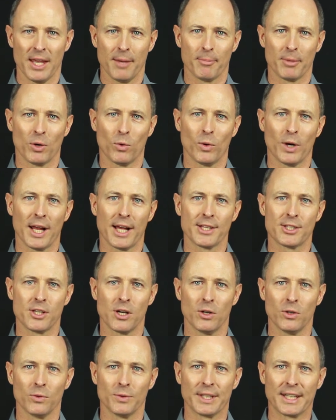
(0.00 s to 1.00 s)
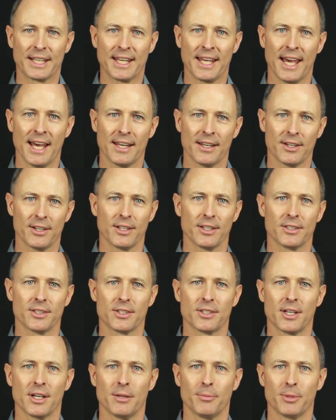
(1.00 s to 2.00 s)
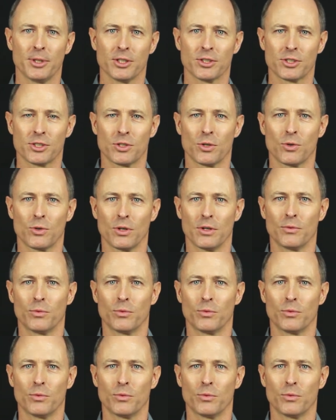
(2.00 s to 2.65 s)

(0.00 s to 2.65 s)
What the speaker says: But when I told the candidate to tell me a story